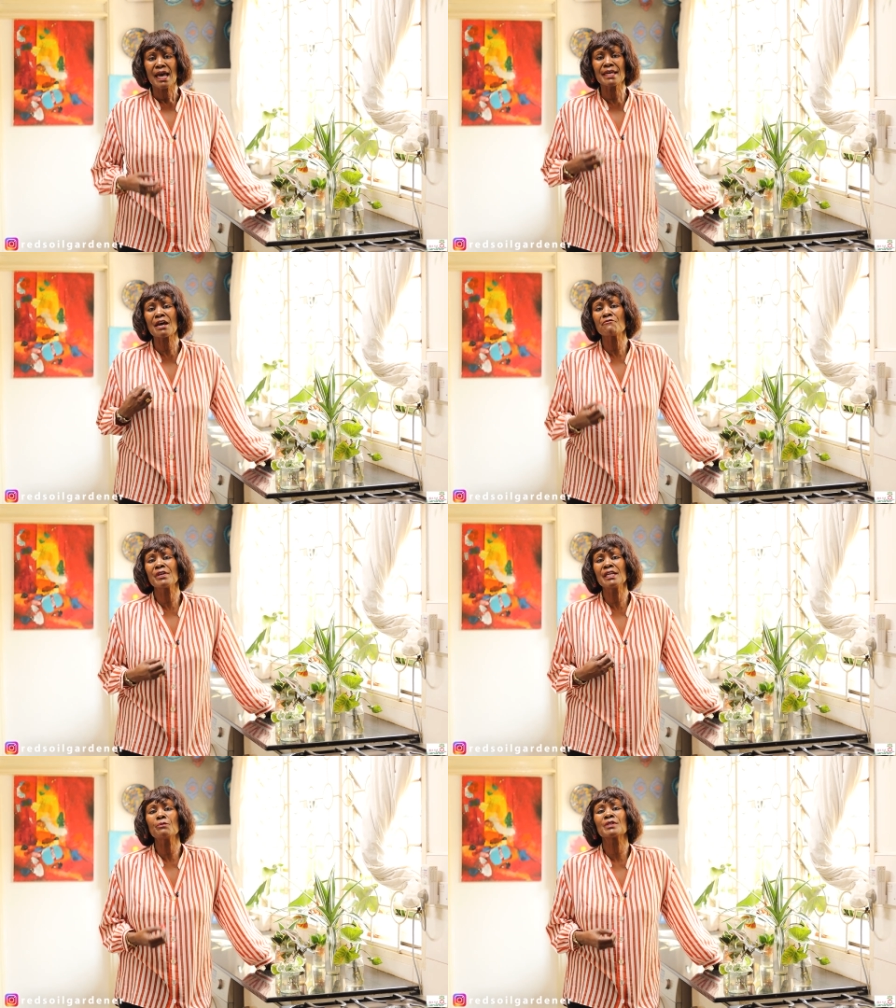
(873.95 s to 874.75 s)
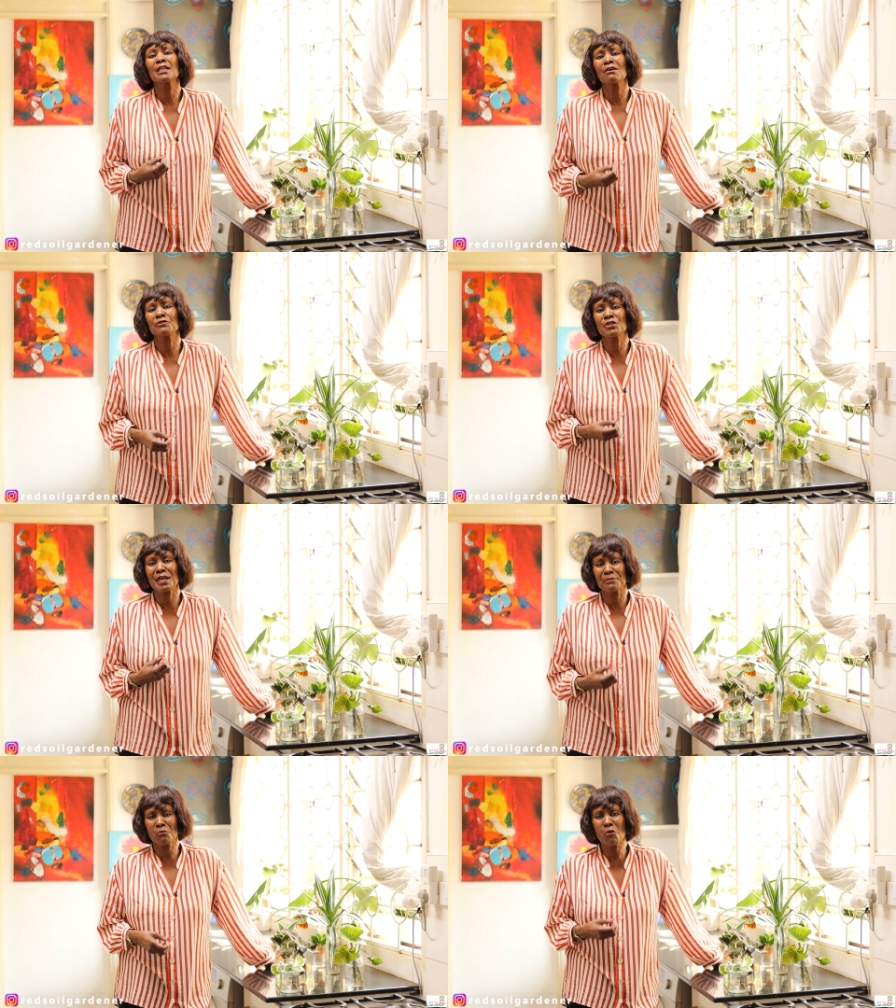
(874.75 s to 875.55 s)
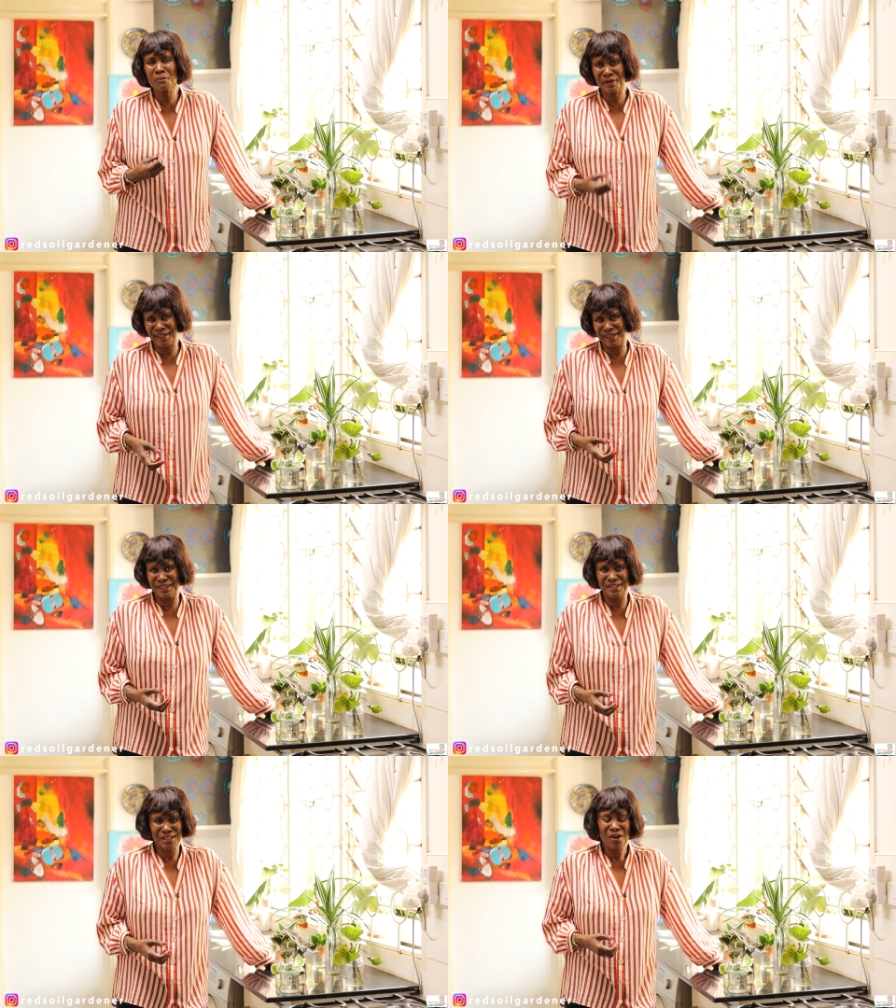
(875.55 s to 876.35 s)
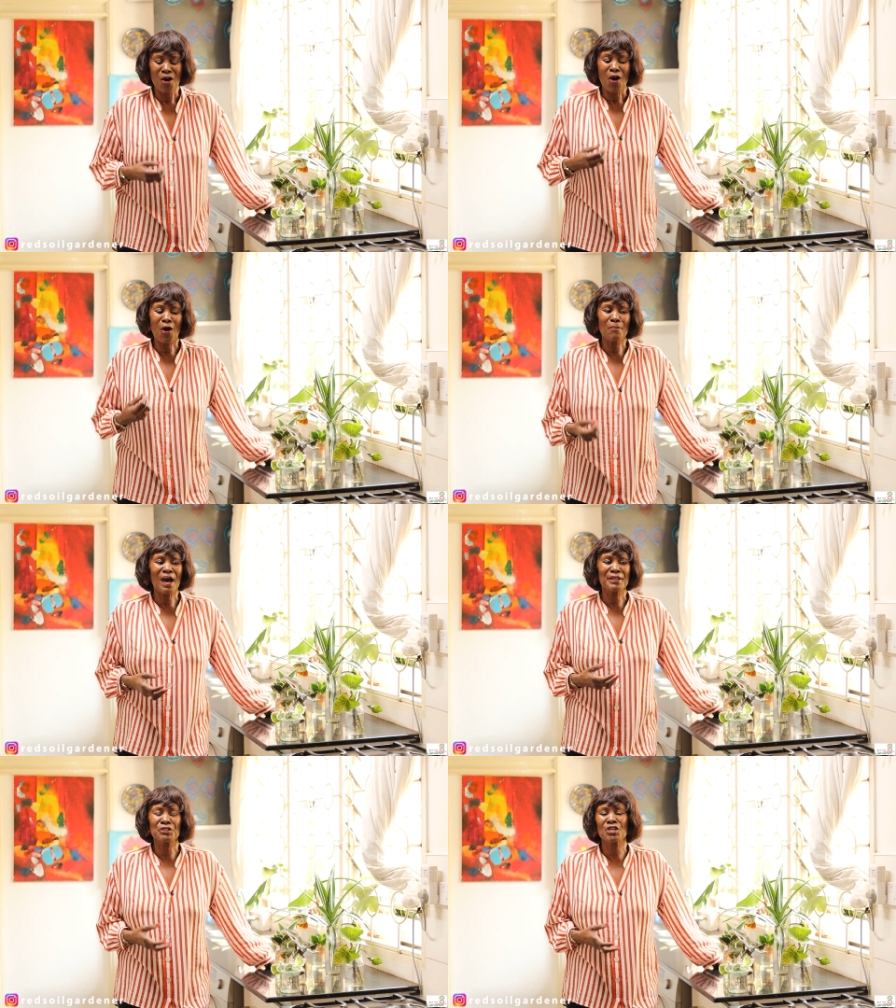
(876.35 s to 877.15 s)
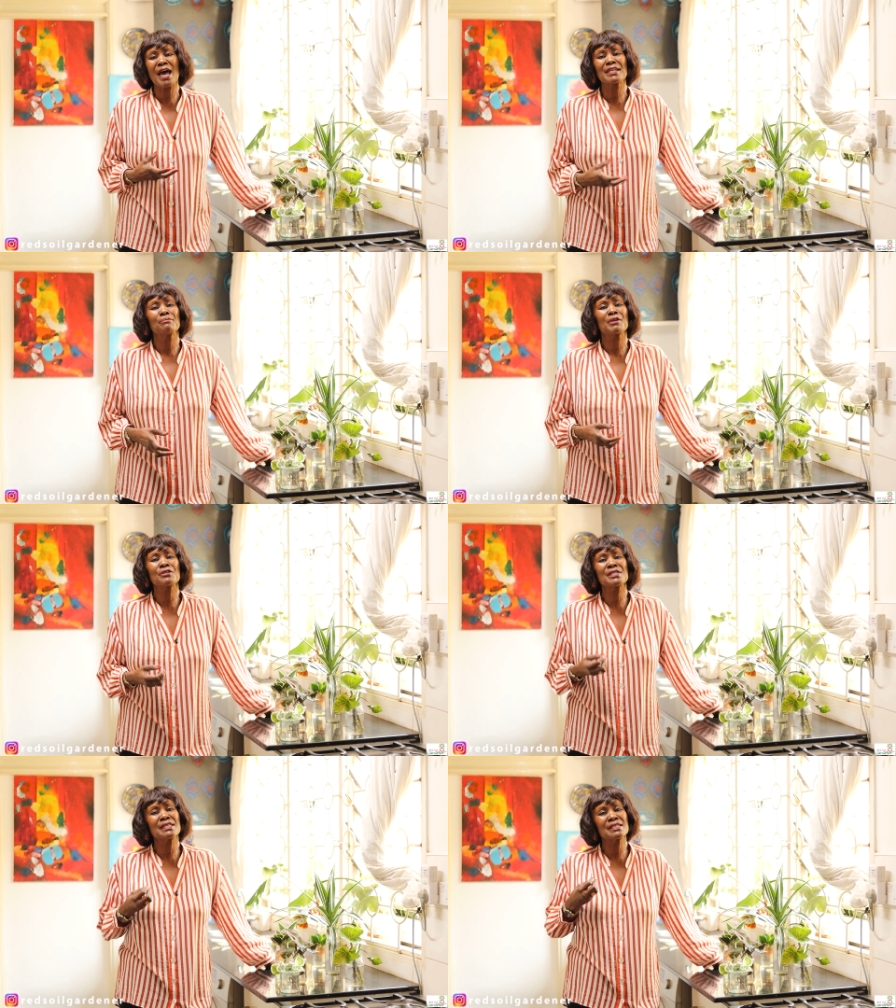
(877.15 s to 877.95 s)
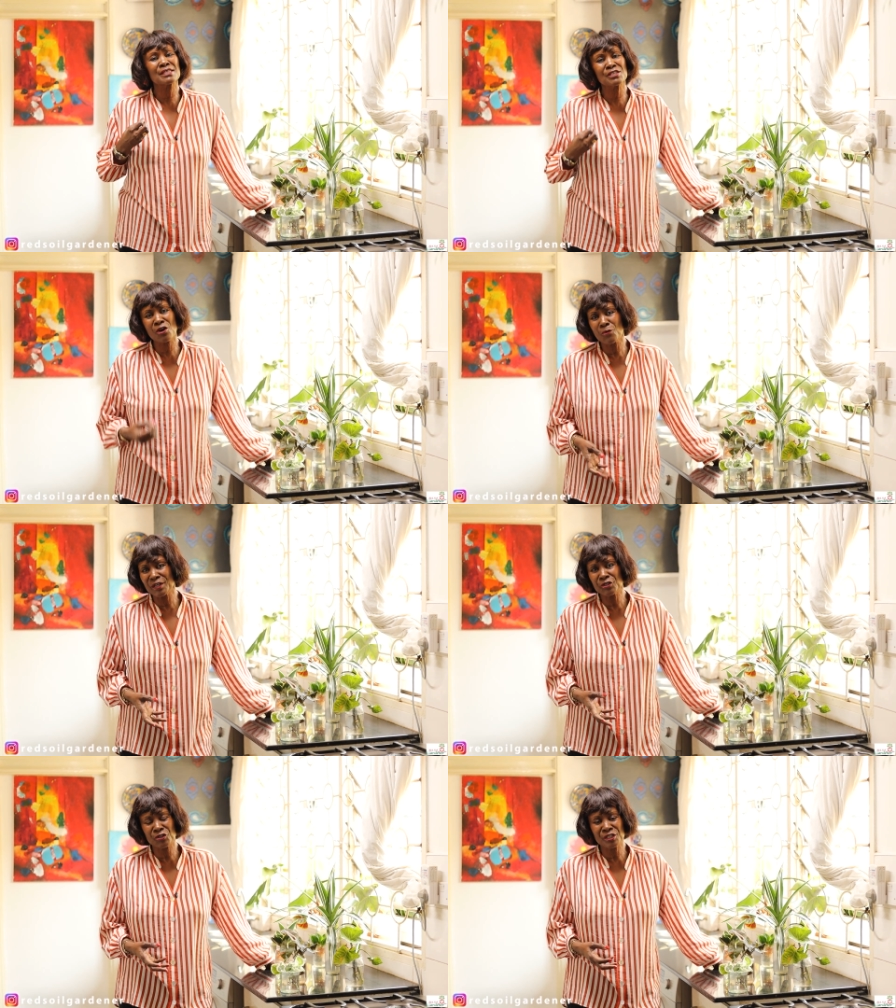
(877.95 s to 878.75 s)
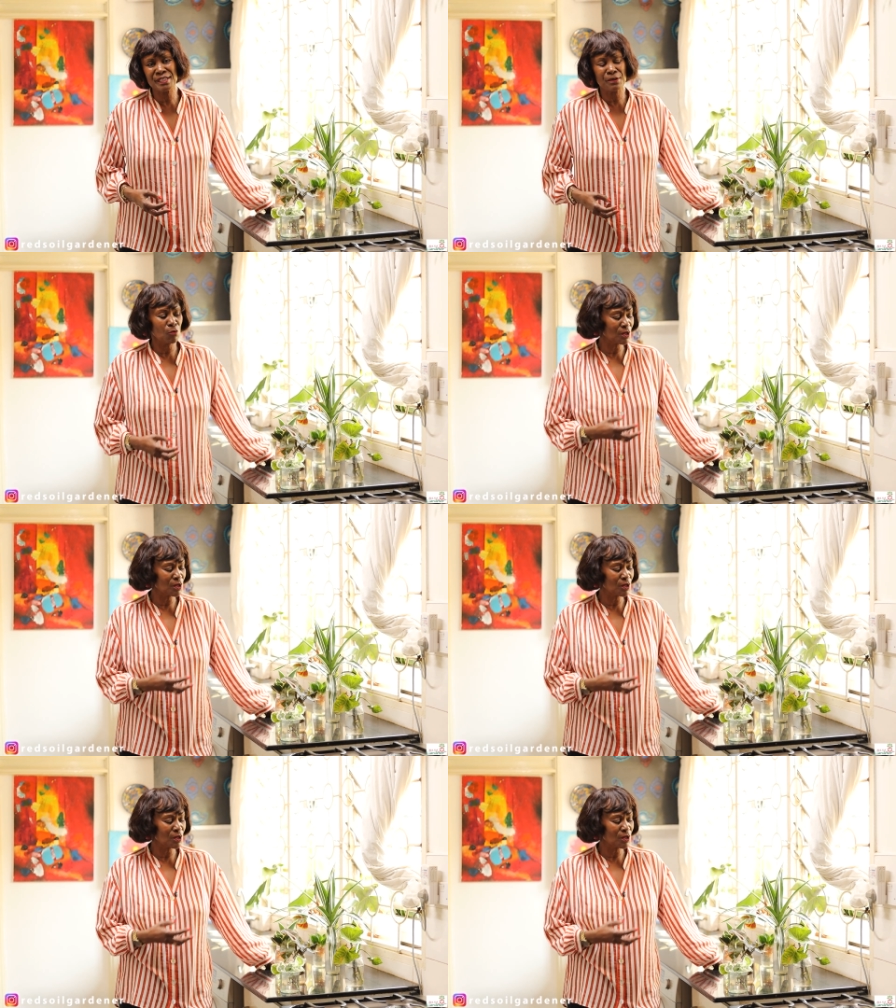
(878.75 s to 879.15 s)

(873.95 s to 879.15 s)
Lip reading: and I really would love to get more beginners on my channel, because it is so interesting.